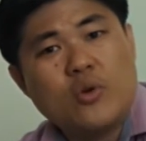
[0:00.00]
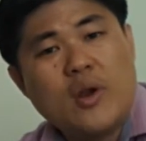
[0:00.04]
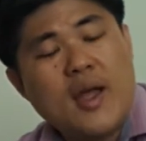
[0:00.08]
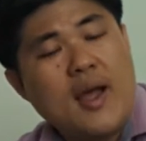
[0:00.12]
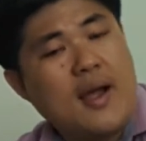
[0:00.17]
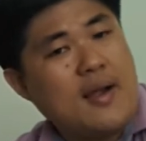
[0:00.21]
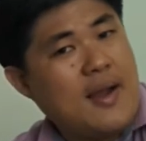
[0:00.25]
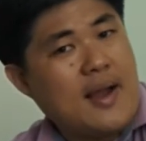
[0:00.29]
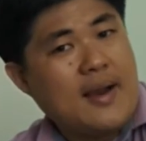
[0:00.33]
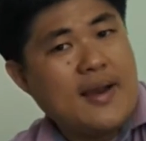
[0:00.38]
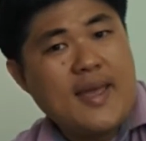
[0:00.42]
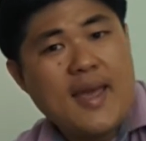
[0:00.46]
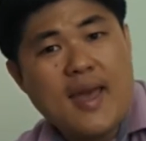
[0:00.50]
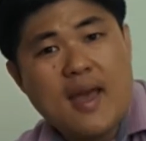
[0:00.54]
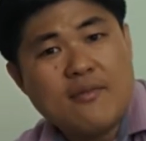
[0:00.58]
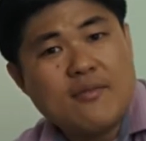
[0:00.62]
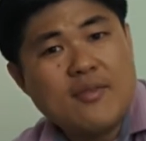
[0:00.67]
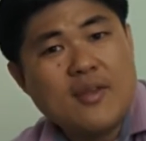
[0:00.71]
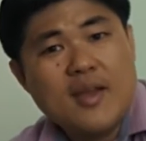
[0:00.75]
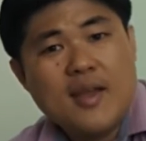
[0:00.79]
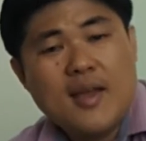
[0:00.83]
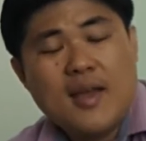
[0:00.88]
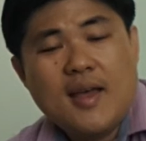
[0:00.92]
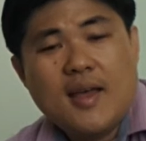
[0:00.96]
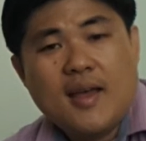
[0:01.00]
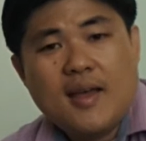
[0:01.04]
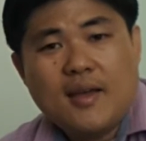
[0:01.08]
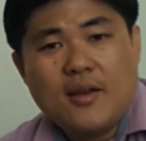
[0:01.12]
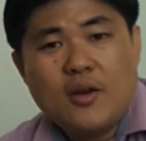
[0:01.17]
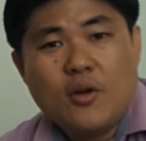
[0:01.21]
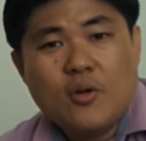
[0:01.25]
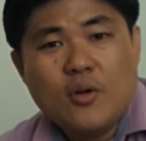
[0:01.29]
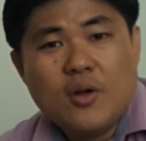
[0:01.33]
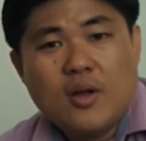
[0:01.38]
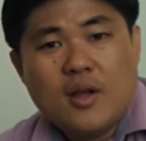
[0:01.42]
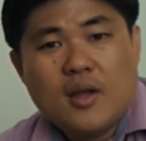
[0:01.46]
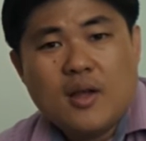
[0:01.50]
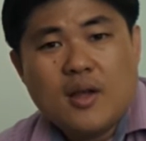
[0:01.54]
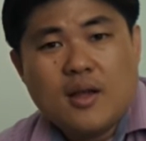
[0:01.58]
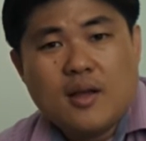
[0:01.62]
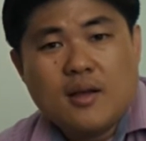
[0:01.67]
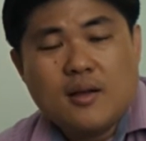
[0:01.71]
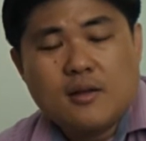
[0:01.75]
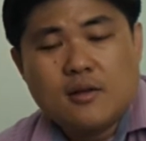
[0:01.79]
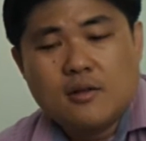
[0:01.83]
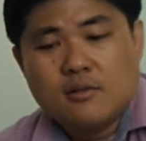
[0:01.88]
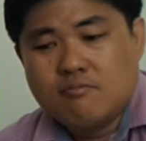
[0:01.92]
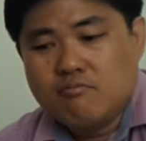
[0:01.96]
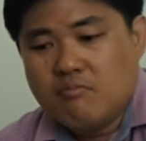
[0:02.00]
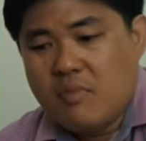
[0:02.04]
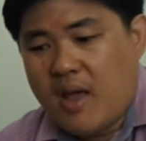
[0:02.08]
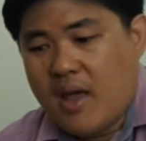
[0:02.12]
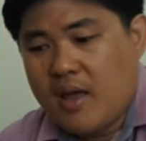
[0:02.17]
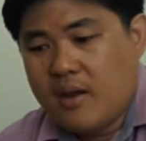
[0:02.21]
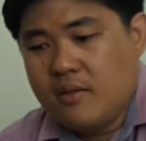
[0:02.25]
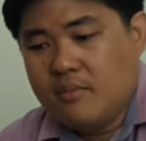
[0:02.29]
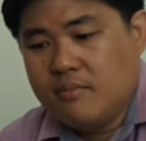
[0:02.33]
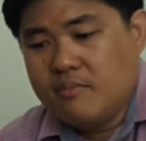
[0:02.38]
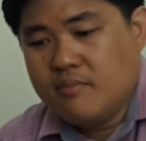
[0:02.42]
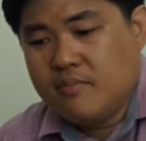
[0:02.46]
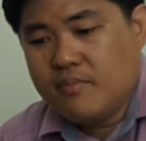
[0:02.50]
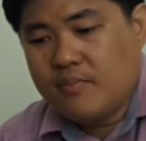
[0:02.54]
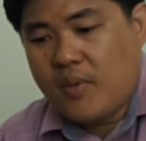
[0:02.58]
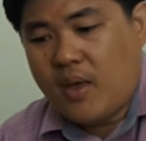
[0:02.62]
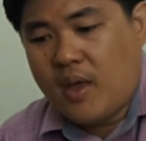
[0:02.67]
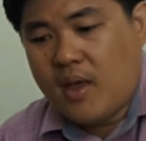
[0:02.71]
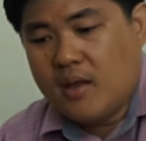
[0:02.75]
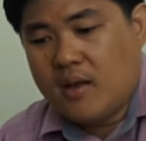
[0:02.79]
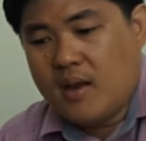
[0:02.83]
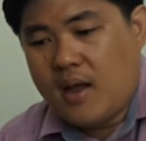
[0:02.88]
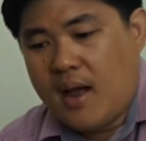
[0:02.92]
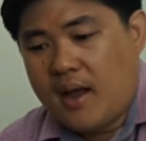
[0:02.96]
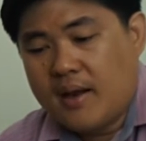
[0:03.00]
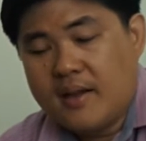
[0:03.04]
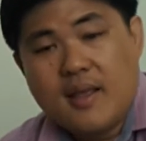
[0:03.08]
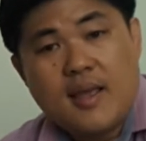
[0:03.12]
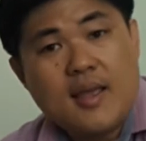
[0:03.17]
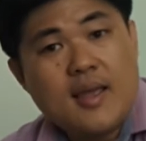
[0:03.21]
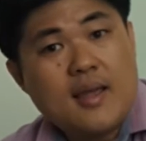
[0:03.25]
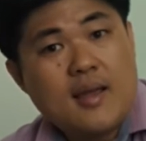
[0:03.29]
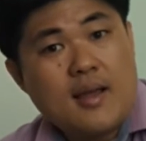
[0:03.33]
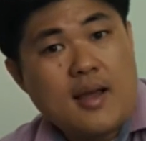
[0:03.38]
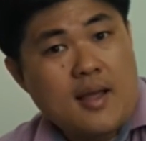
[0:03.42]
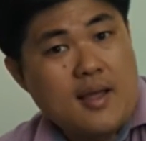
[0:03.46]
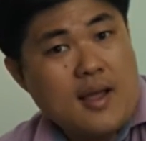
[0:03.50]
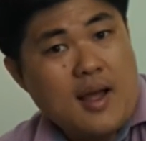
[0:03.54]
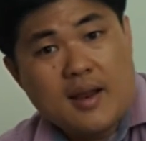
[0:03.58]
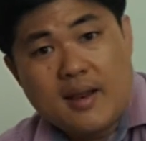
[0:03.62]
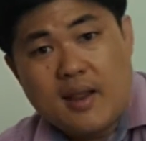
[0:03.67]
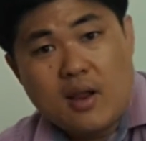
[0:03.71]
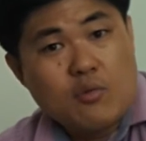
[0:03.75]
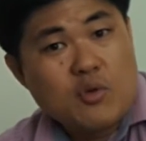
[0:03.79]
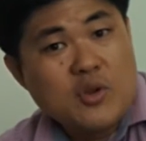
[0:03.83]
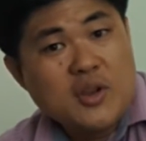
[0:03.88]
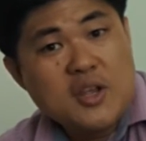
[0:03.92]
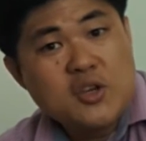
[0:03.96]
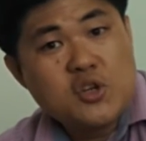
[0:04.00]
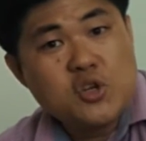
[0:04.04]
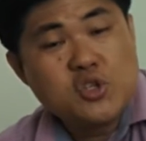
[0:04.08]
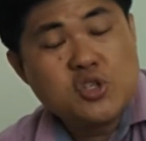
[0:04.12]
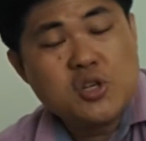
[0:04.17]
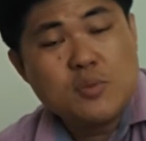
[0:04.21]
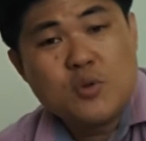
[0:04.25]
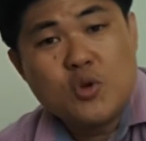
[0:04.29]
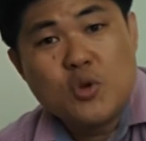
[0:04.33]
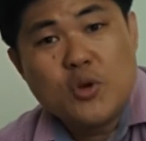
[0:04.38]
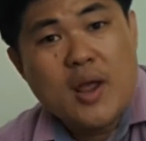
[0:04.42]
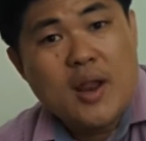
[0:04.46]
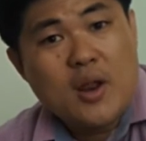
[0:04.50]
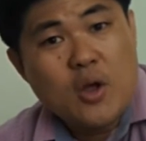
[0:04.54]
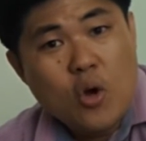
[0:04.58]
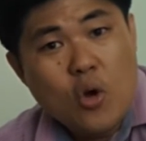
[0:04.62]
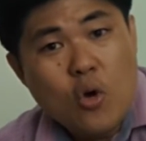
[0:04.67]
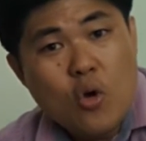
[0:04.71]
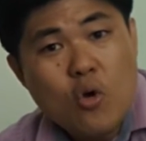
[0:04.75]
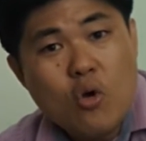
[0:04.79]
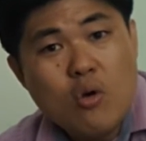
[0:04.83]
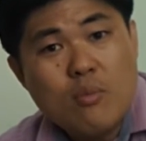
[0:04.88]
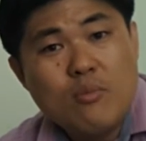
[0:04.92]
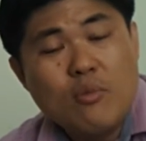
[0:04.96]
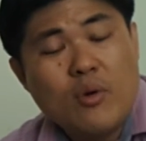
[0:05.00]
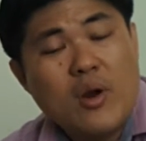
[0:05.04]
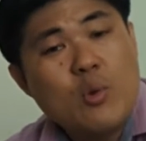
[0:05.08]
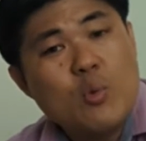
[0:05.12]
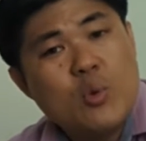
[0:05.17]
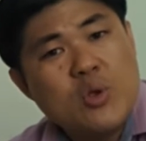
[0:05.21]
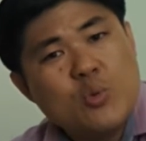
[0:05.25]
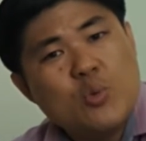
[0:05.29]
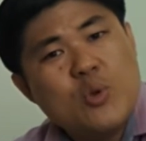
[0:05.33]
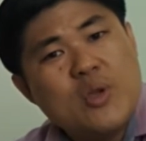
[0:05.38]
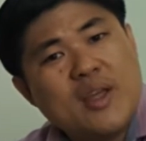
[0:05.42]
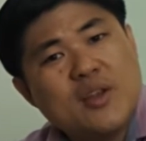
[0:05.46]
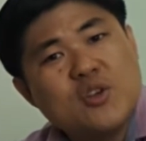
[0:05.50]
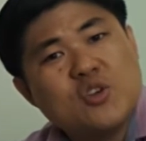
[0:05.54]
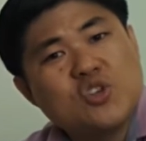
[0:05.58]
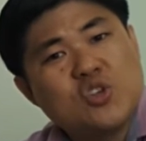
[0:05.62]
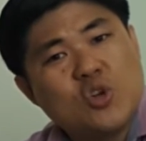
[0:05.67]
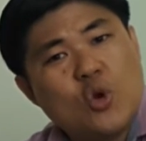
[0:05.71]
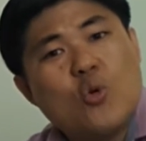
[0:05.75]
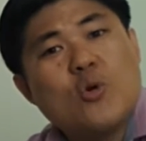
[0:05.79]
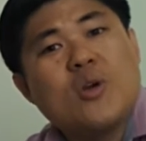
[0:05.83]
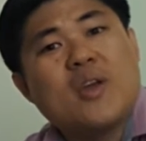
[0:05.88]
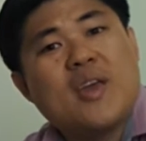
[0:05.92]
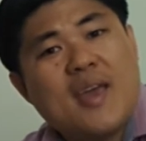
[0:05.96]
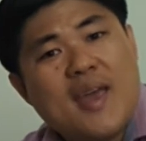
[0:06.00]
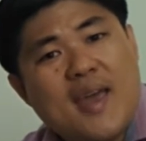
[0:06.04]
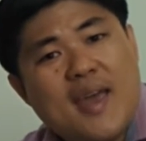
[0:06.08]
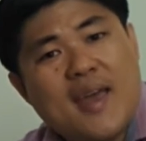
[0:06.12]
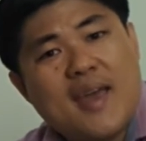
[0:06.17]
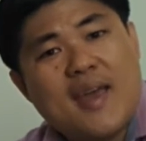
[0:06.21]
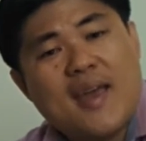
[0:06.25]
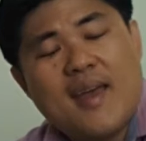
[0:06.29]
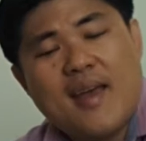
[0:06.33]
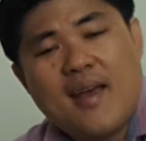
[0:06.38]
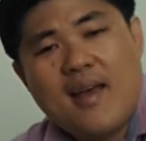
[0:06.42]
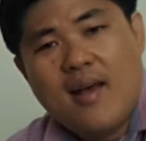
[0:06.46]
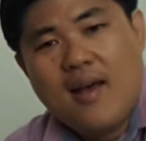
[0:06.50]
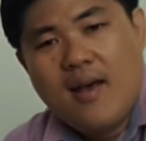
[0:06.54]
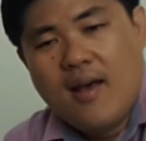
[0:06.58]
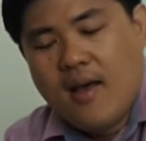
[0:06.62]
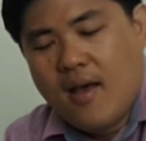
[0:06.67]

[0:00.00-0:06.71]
Right? Are they have, you know, um, and and are they are their relationship good at home right we, we can show care